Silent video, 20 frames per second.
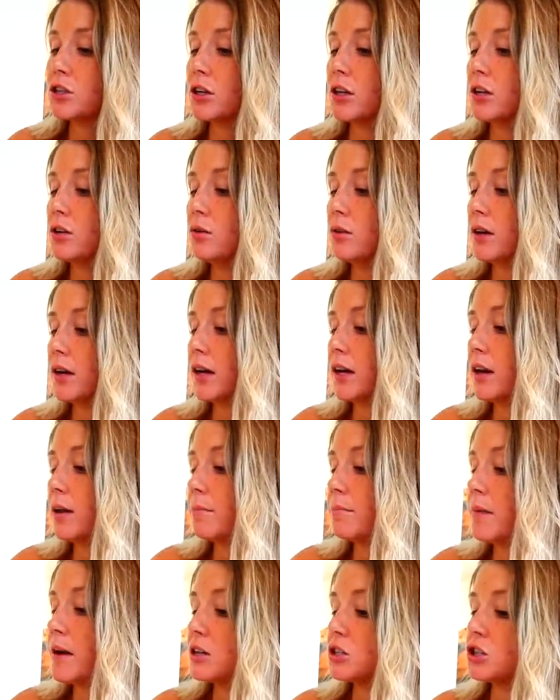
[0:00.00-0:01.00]
sure that you
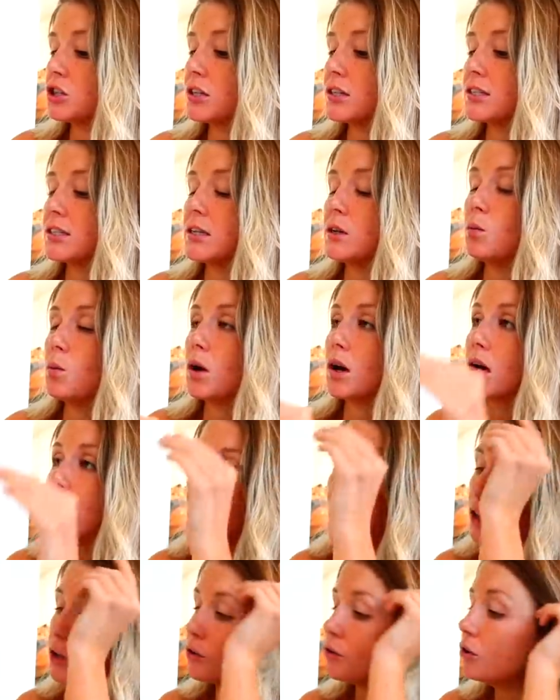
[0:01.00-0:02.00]
can measure to see what
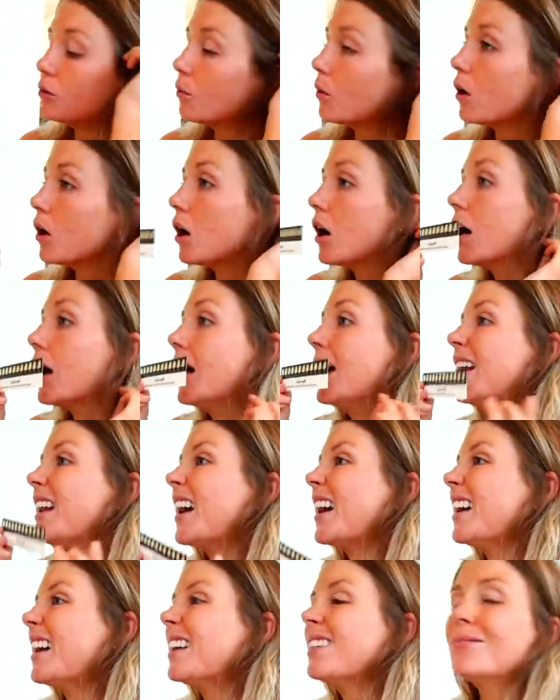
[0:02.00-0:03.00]
color you are. And
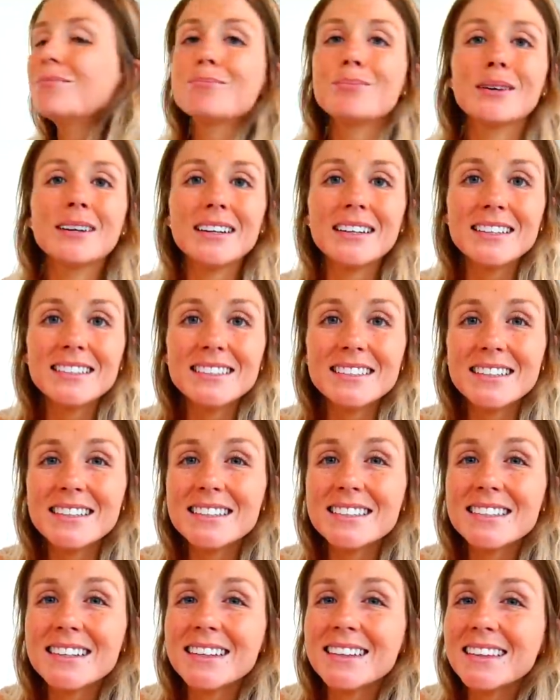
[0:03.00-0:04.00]
I have pretty
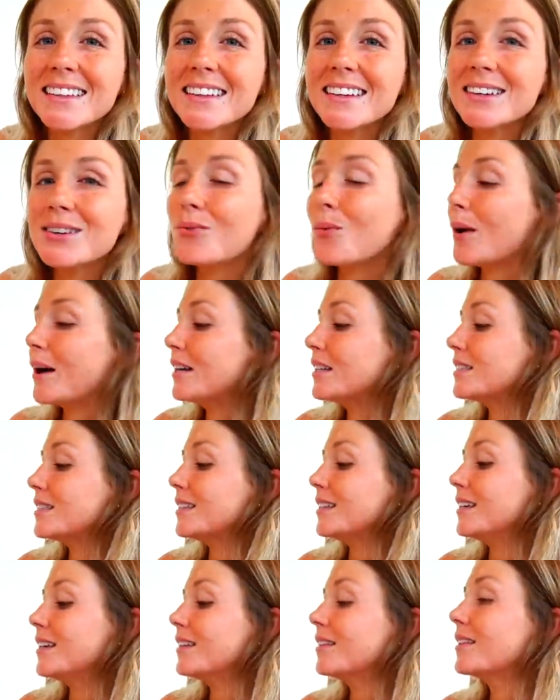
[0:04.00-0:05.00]
decently white
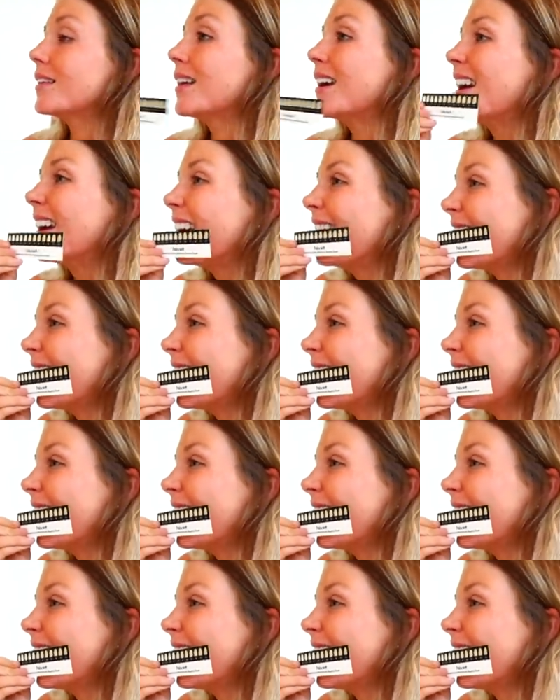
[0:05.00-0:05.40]
teeth.